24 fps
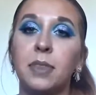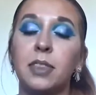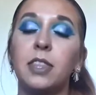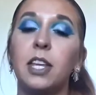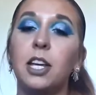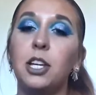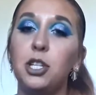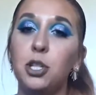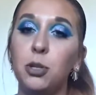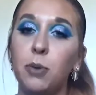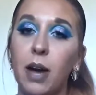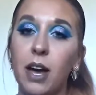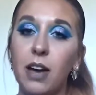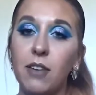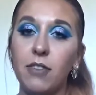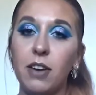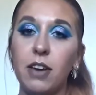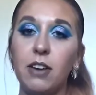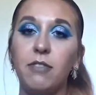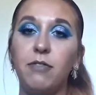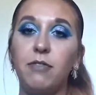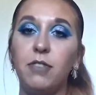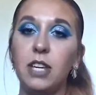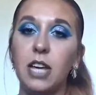They do have
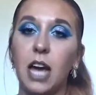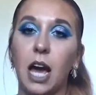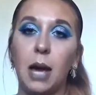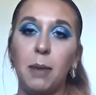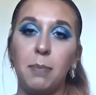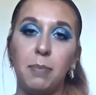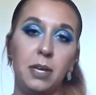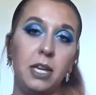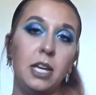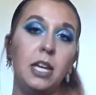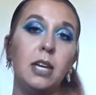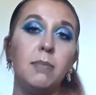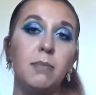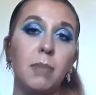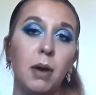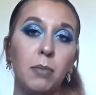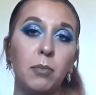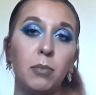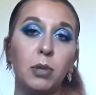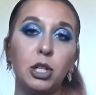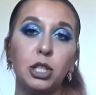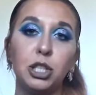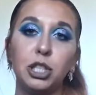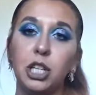a VIP
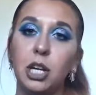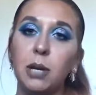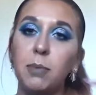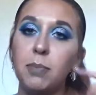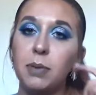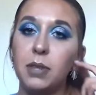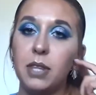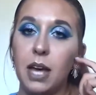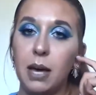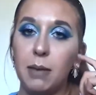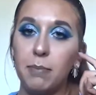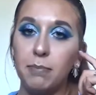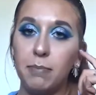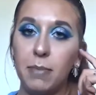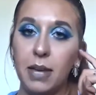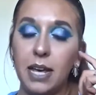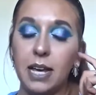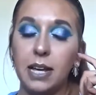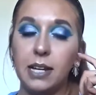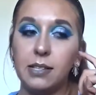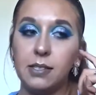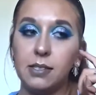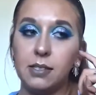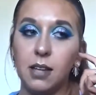membership that
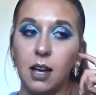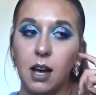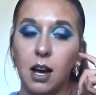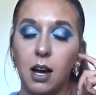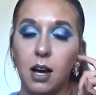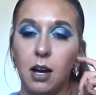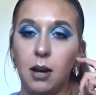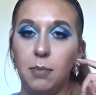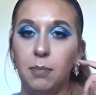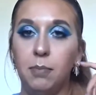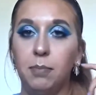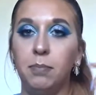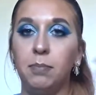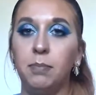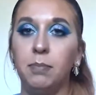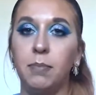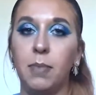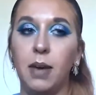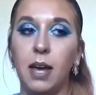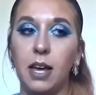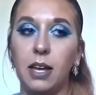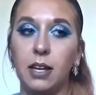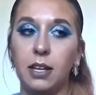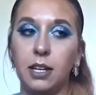makes,
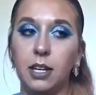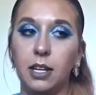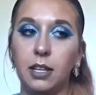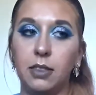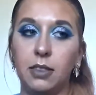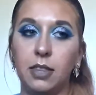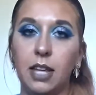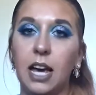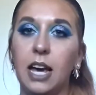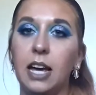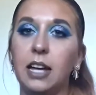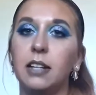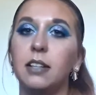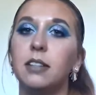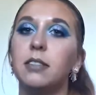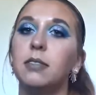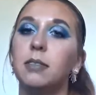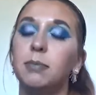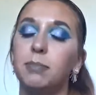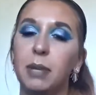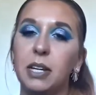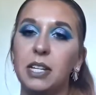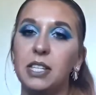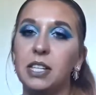that
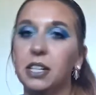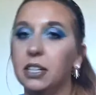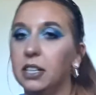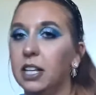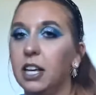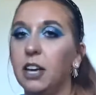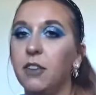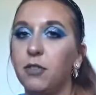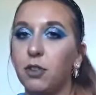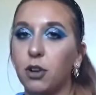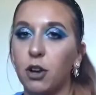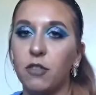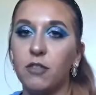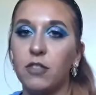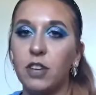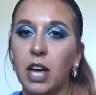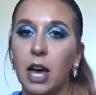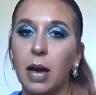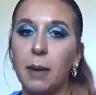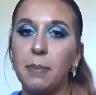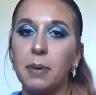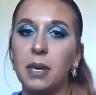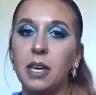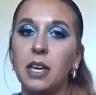basically if you're a
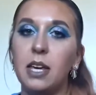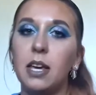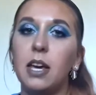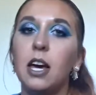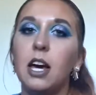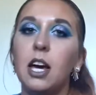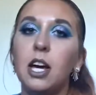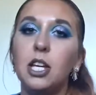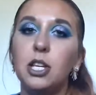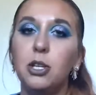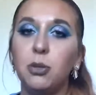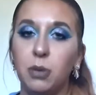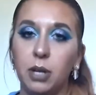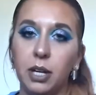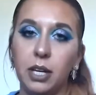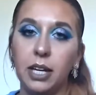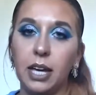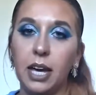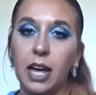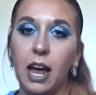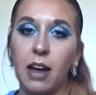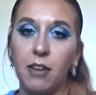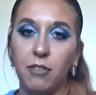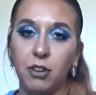VIP, you can
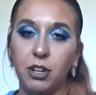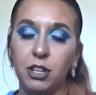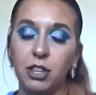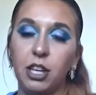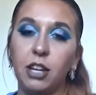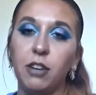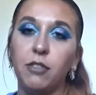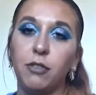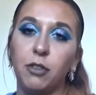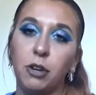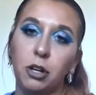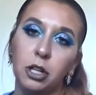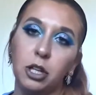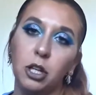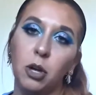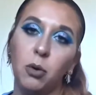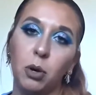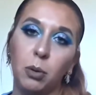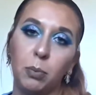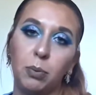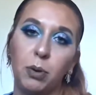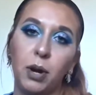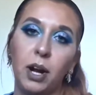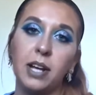get everything for a
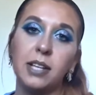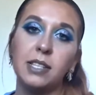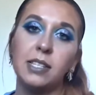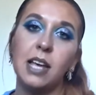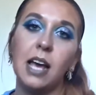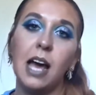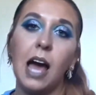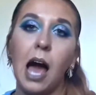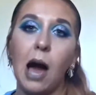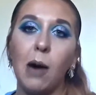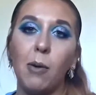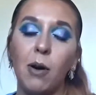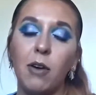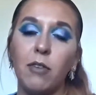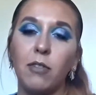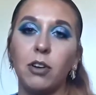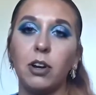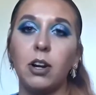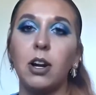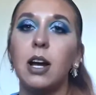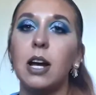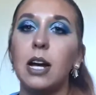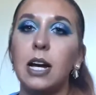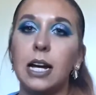lower price.
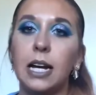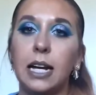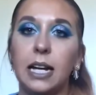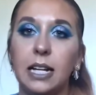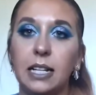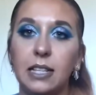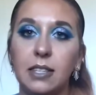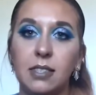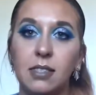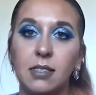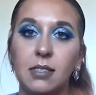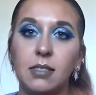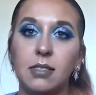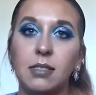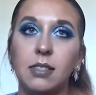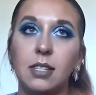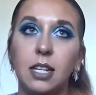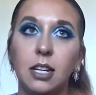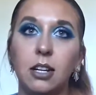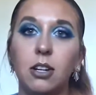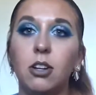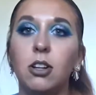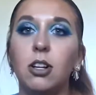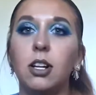However, it's
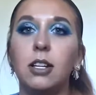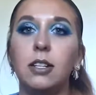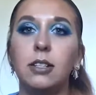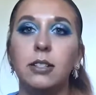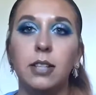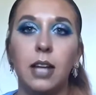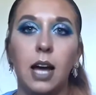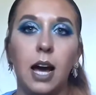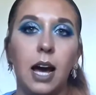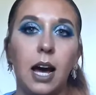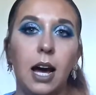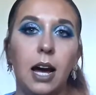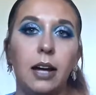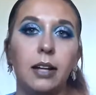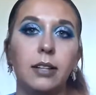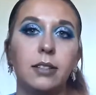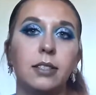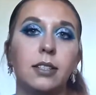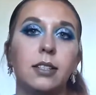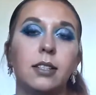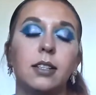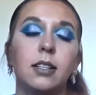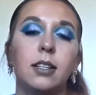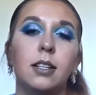still not,